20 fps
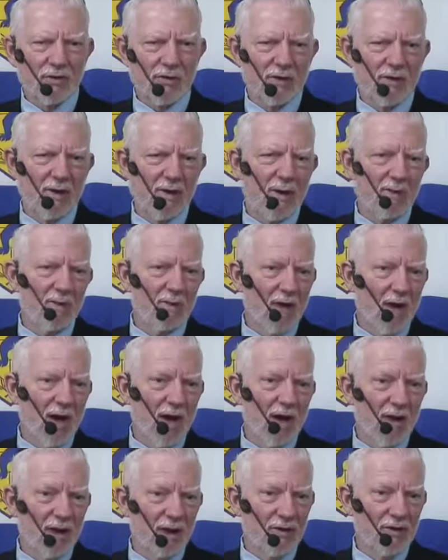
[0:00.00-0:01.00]
up
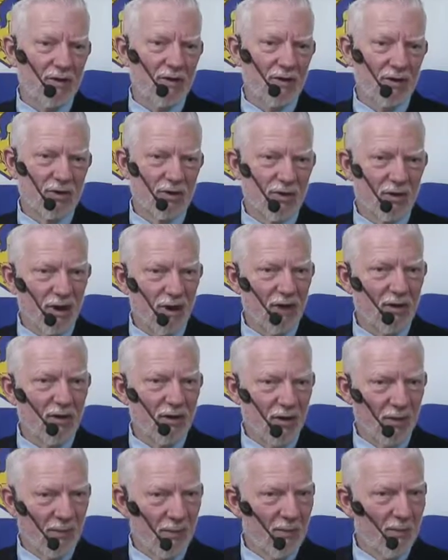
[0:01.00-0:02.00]
knowledge to judge
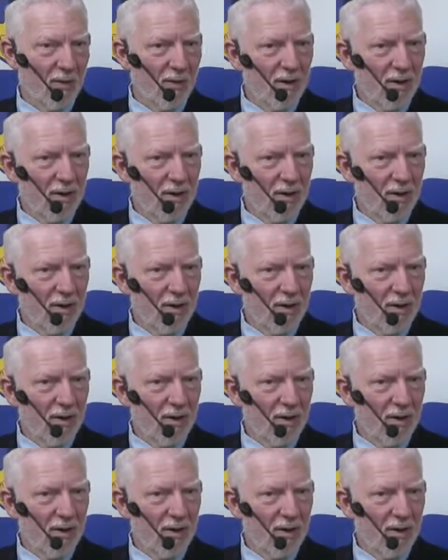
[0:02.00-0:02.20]
him